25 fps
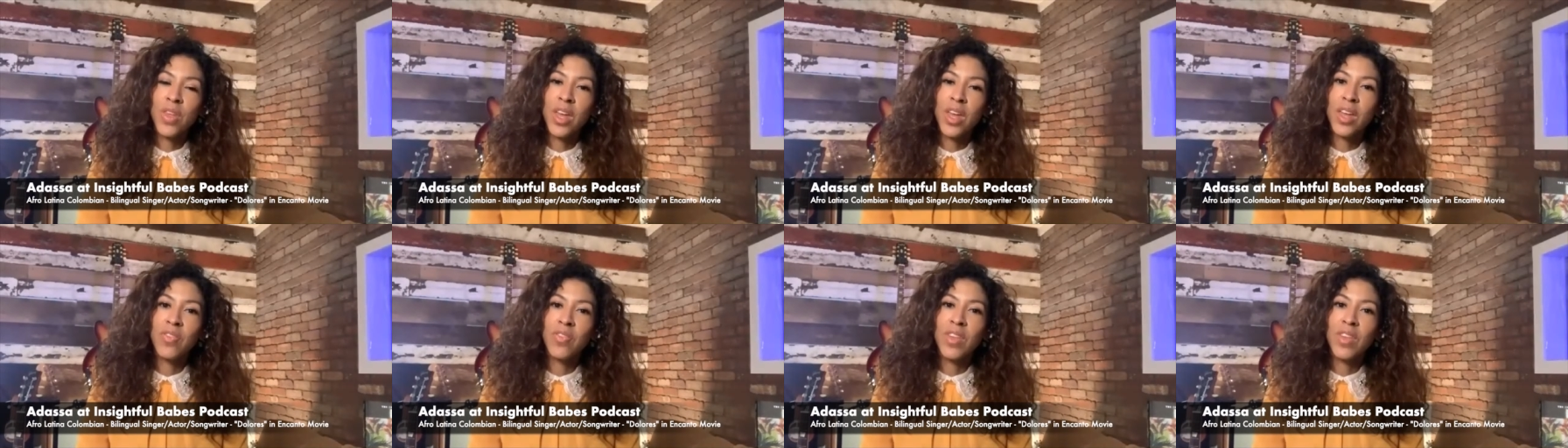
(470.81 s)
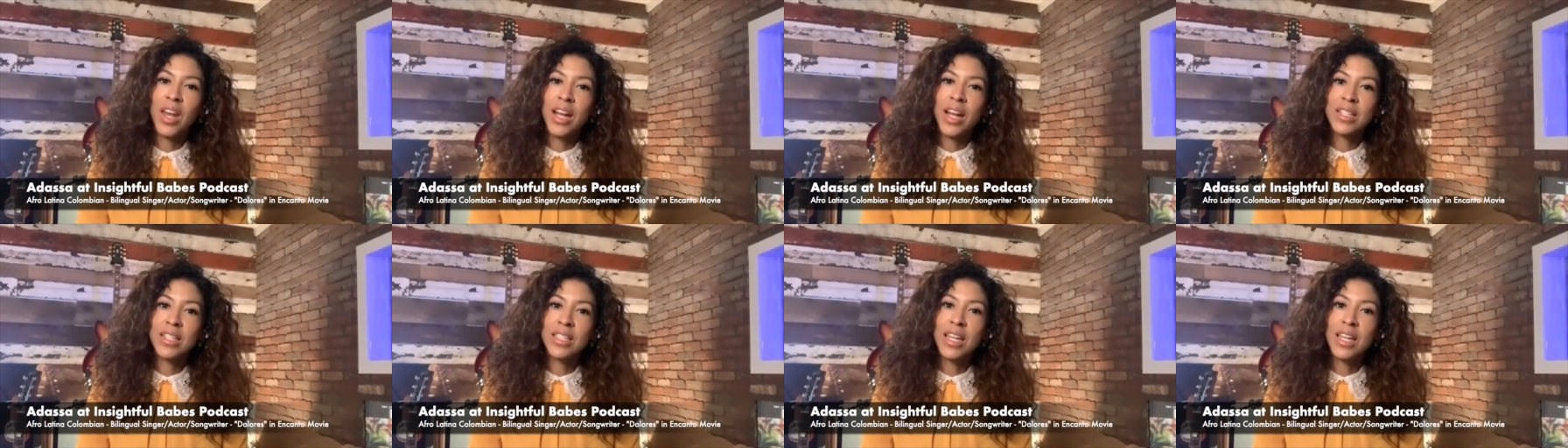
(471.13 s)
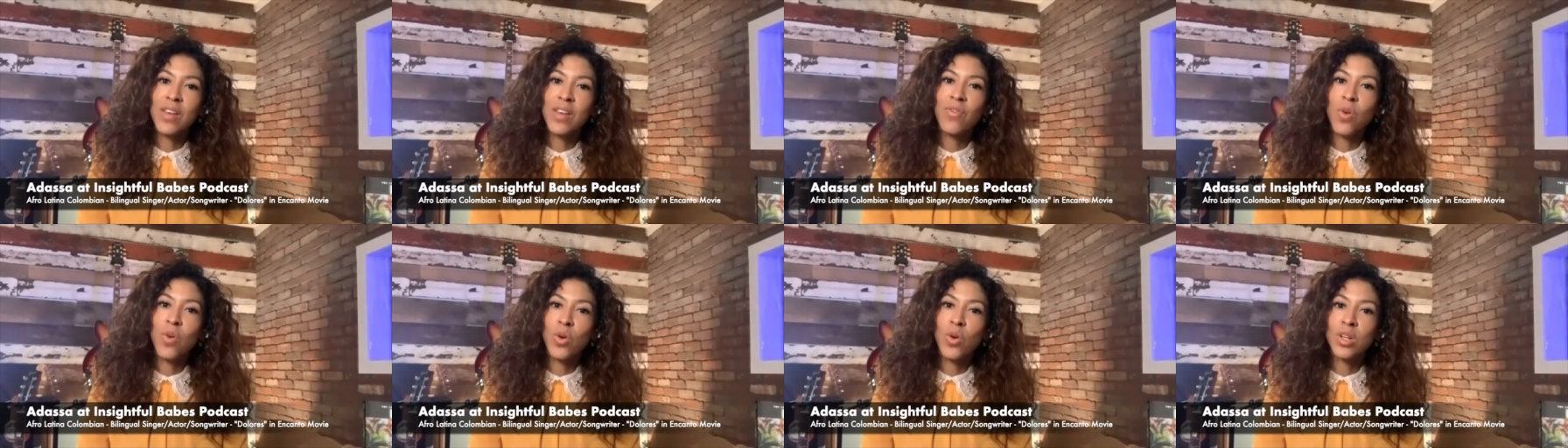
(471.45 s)
thing that I
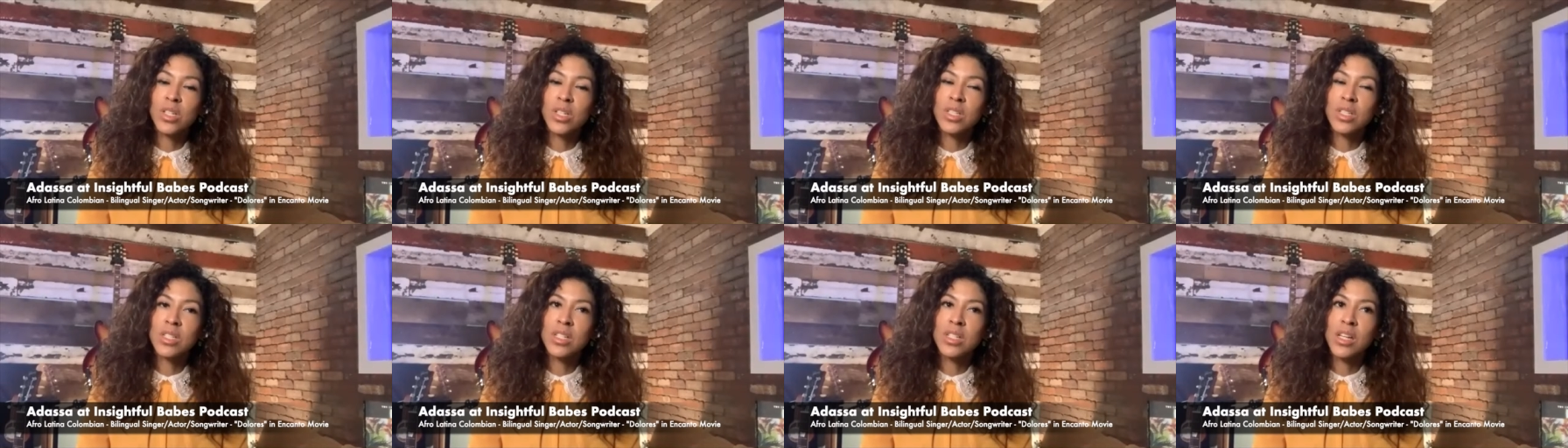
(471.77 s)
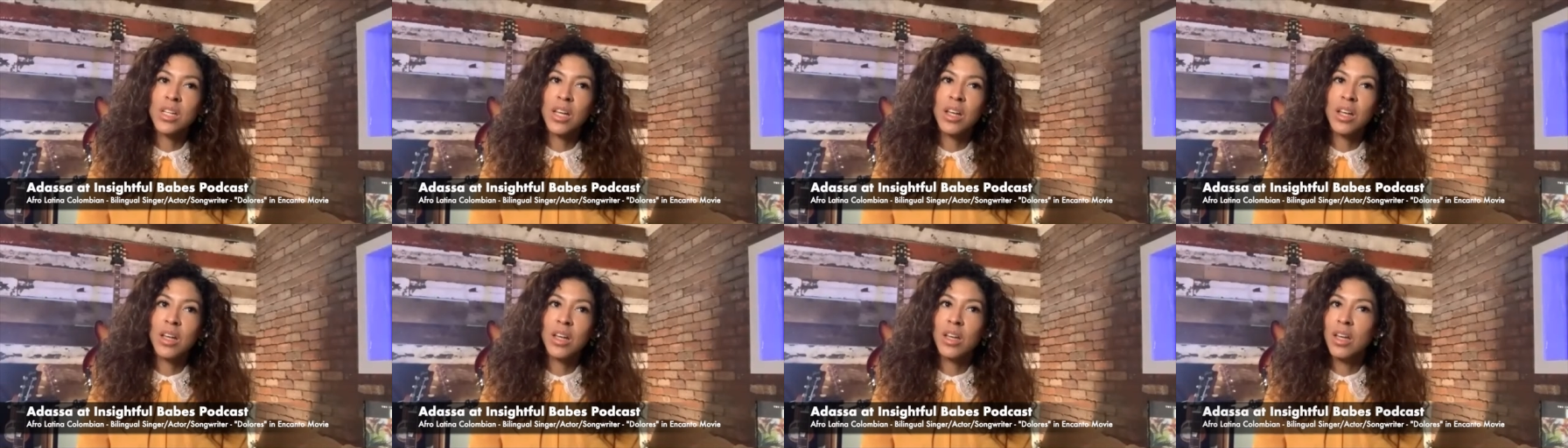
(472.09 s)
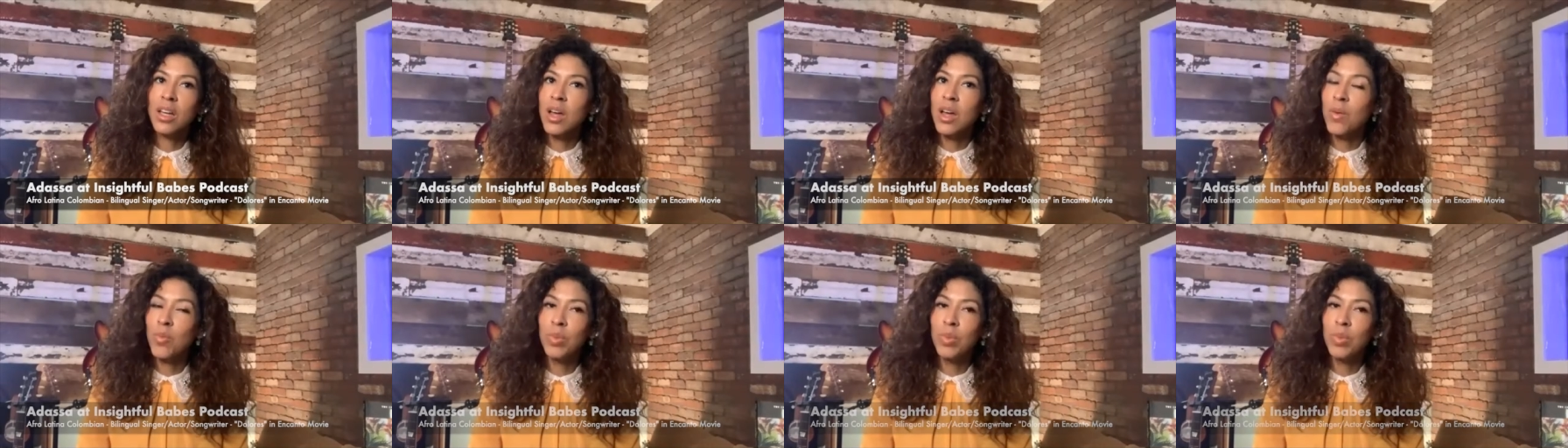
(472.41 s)
stay focused
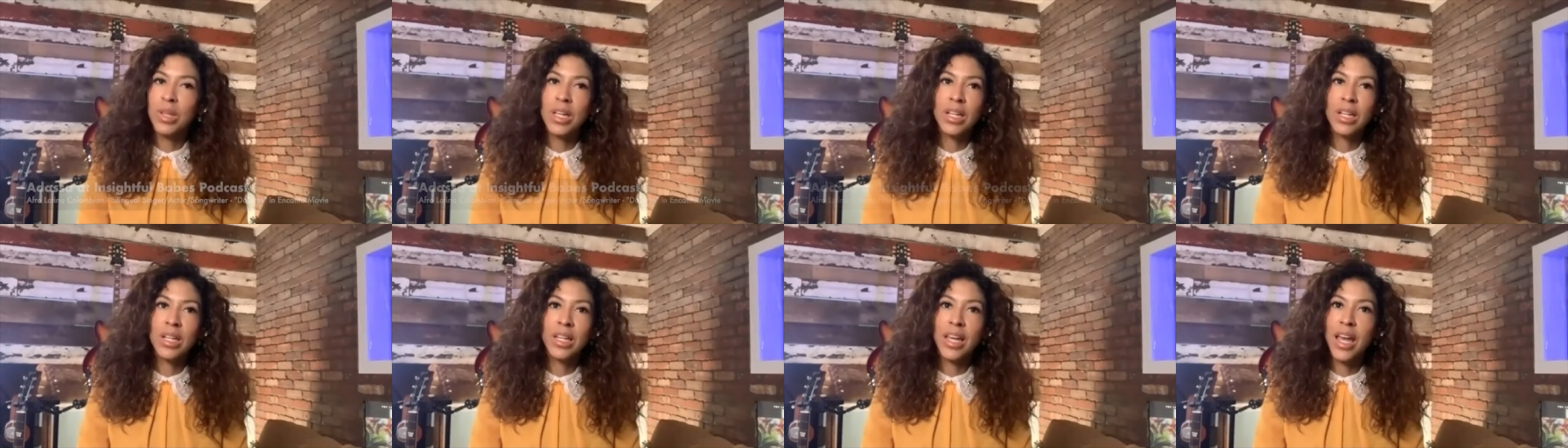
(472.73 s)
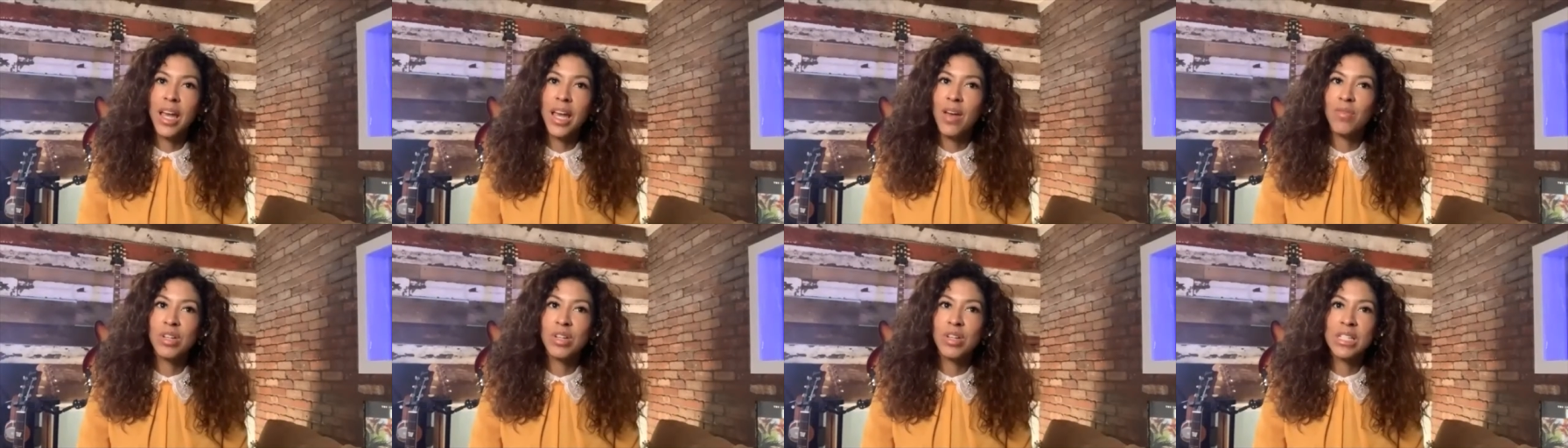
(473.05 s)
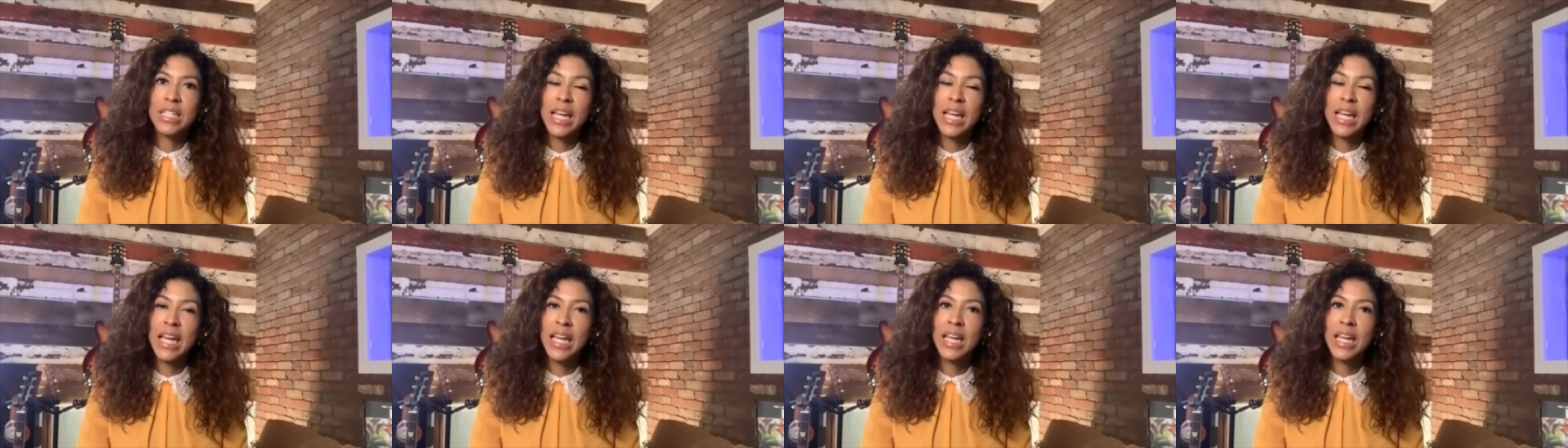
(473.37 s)
completely every
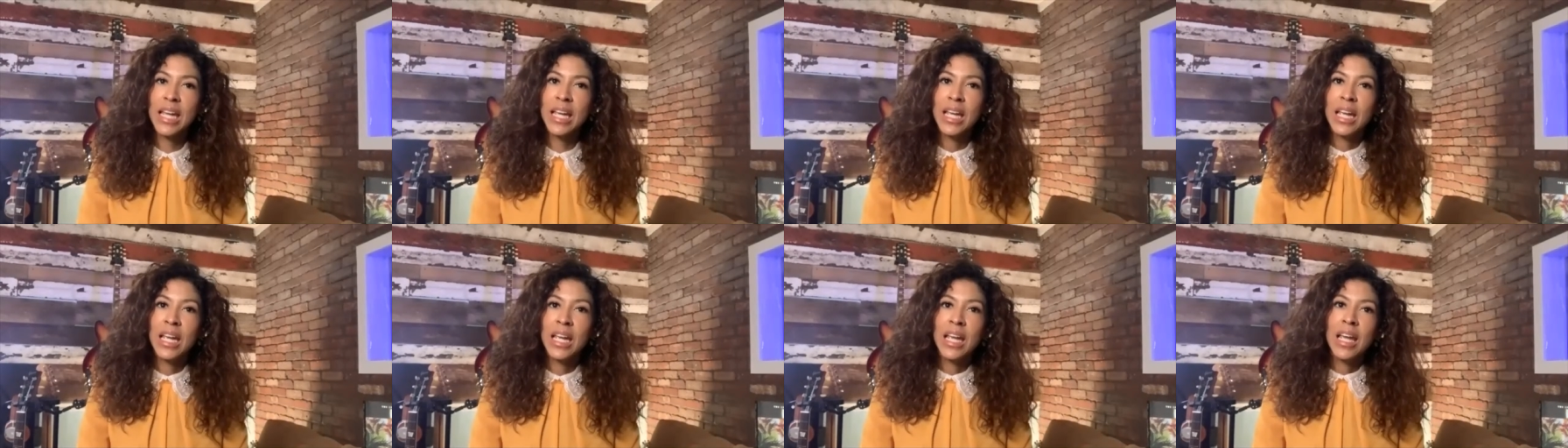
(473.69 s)
day